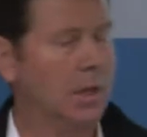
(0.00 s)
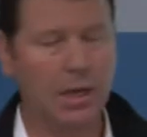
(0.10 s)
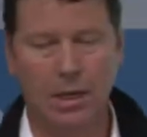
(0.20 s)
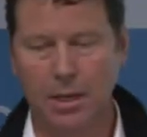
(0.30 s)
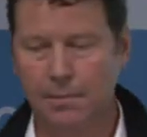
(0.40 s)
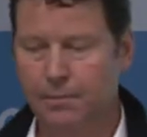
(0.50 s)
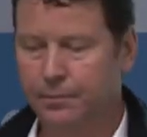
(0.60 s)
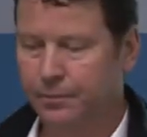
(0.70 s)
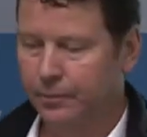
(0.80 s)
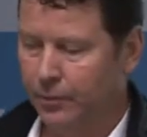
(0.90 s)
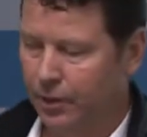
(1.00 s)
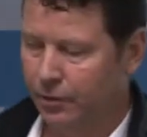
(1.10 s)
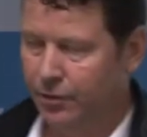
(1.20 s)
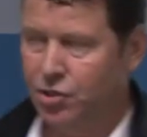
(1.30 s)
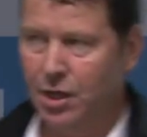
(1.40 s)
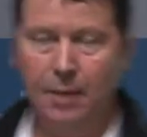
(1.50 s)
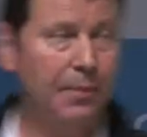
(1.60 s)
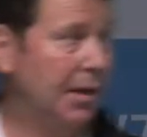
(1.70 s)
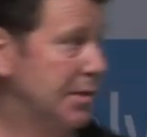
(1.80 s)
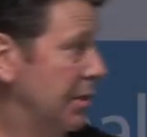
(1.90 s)
um, the chart
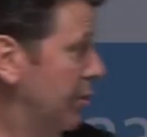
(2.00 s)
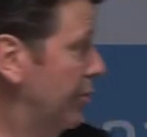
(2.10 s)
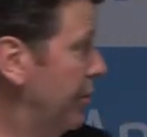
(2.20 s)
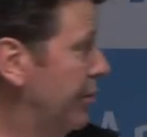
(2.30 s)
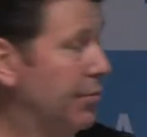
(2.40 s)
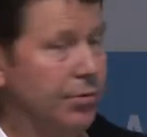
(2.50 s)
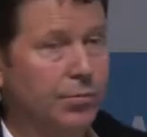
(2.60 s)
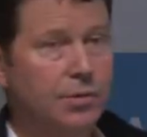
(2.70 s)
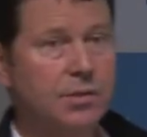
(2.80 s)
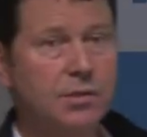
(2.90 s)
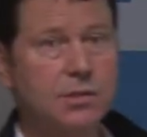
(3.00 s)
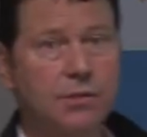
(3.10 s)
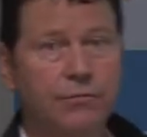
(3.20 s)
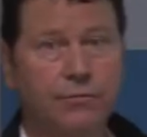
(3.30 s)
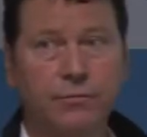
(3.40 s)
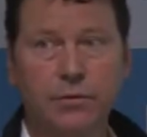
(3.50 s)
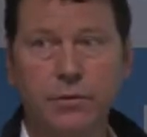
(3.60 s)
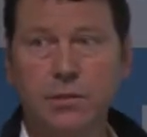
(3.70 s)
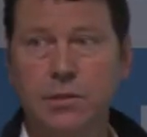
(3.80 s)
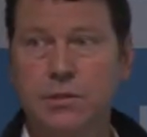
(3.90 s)
pack so you can read through the risks if
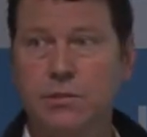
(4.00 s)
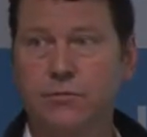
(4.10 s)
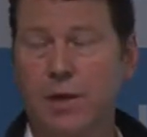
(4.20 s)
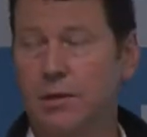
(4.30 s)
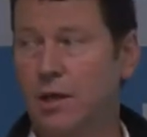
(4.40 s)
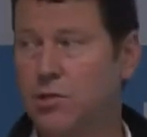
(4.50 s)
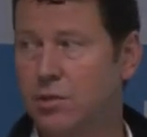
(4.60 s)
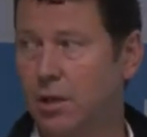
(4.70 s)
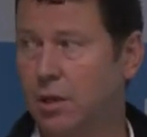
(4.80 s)
these foundational